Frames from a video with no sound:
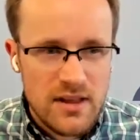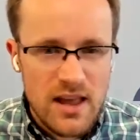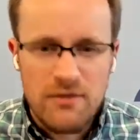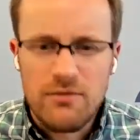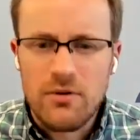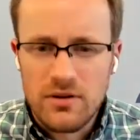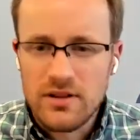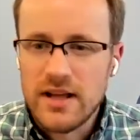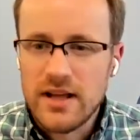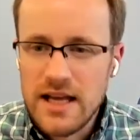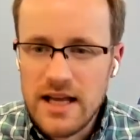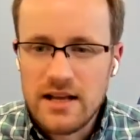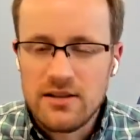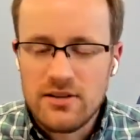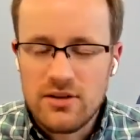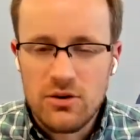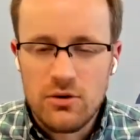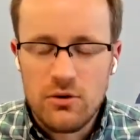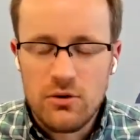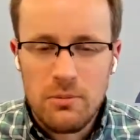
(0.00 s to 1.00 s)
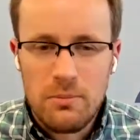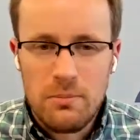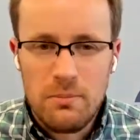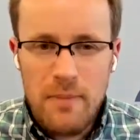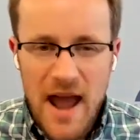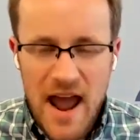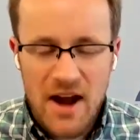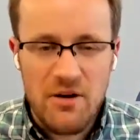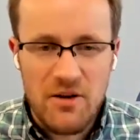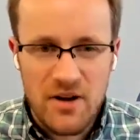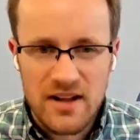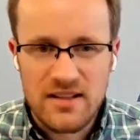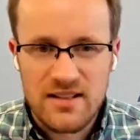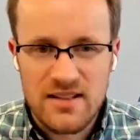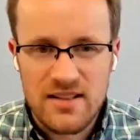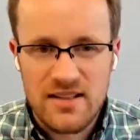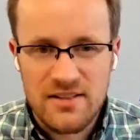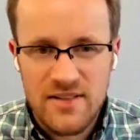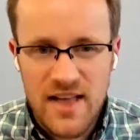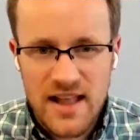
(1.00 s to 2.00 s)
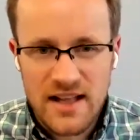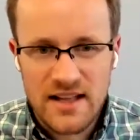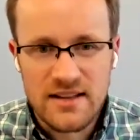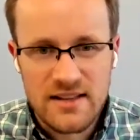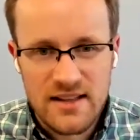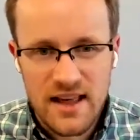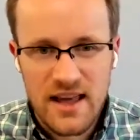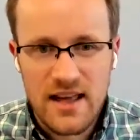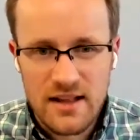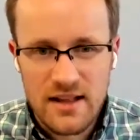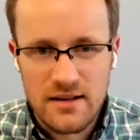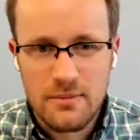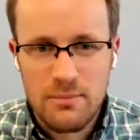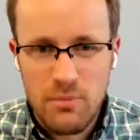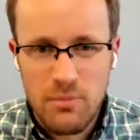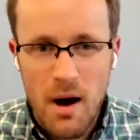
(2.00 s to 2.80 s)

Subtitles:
differently to parents than it did